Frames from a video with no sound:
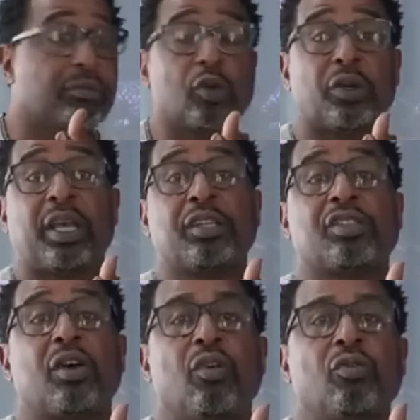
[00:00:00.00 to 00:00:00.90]
Okay,
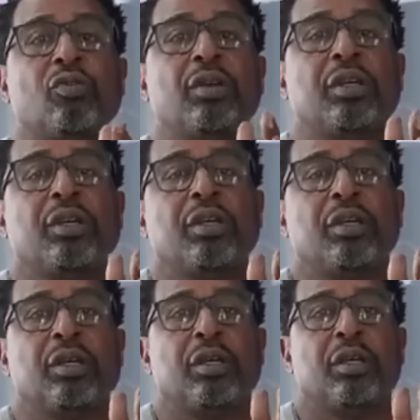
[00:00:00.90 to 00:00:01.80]
so
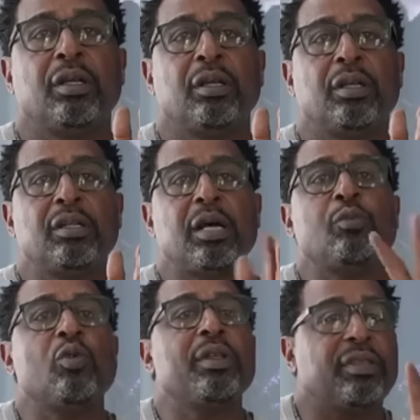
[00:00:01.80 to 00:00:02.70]

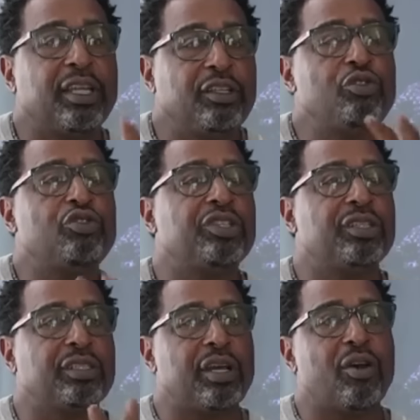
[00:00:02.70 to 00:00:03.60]
number one thing you
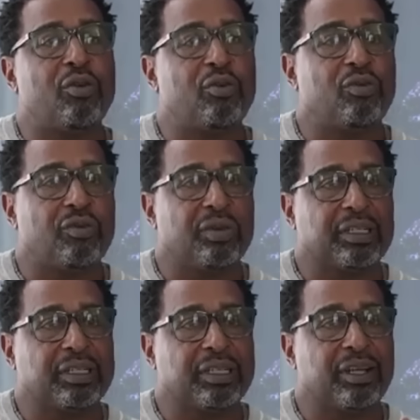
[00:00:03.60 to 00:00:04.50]
should know
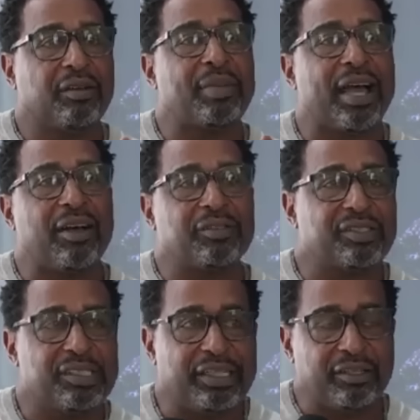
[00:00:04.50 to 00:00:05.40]
about
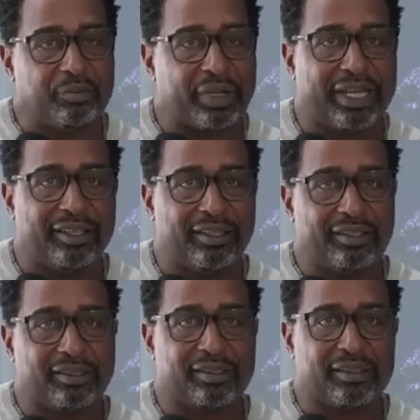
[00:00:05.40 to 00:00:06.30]
Skip
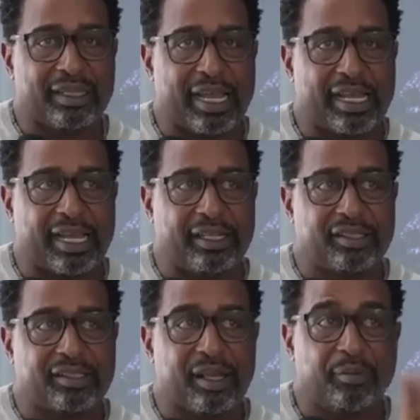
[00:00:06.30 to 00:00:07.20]
Bayless
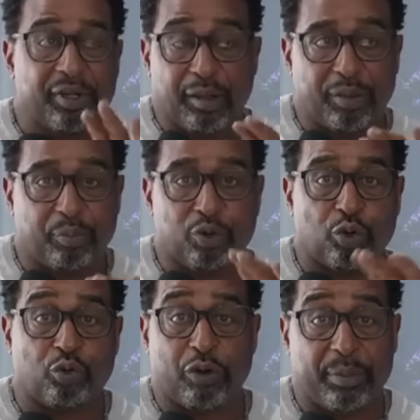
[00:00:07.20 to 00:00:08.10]
and some of the
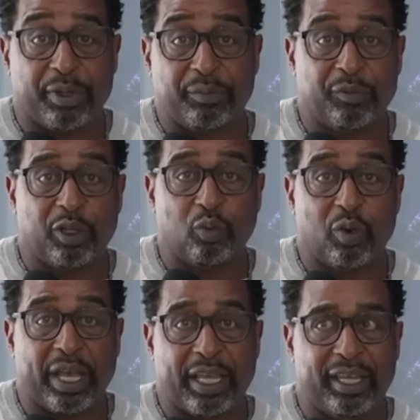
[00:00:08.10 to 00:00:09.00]
programming, the
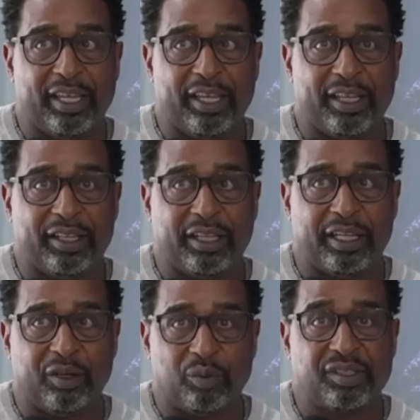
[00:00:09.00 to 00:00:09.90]
way
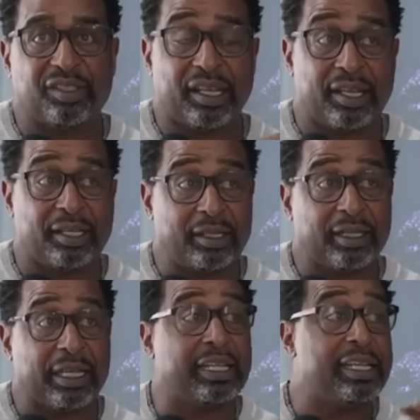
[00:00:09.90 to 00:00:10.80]
that it was done
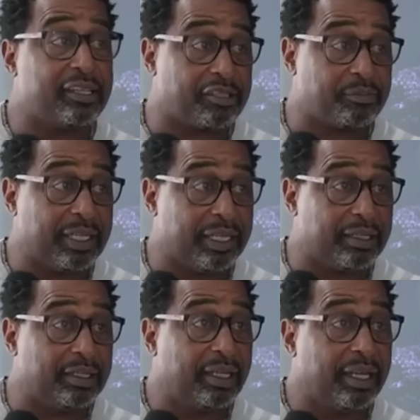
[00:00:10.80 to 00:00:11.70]
at
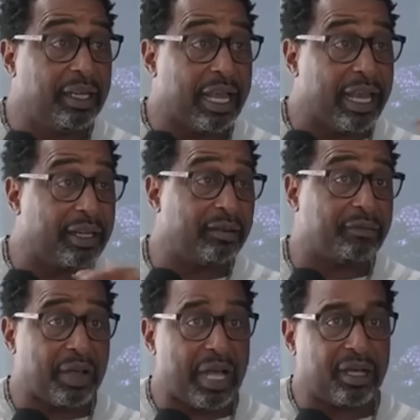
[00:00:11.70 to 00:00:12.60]
ESPN and
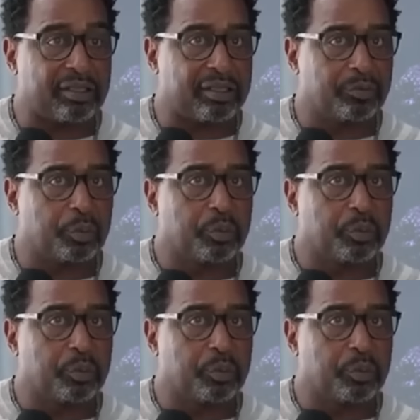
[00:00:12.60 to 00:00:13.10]
at Fox,